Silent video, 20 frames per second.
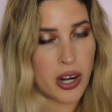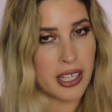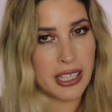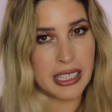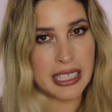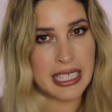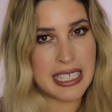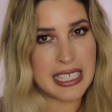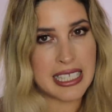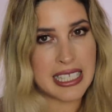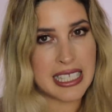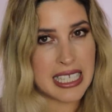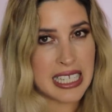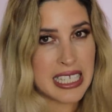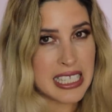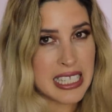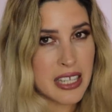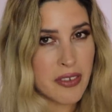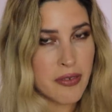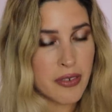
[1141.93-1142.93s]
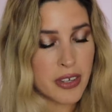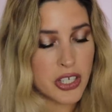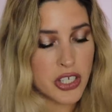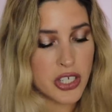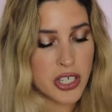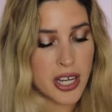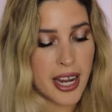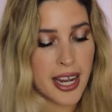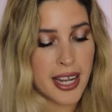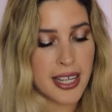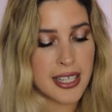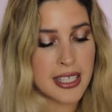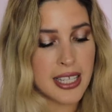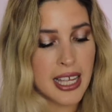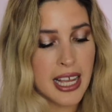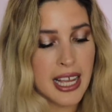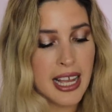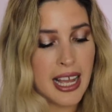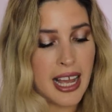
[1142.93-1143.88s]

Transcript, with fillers: at least six different shades.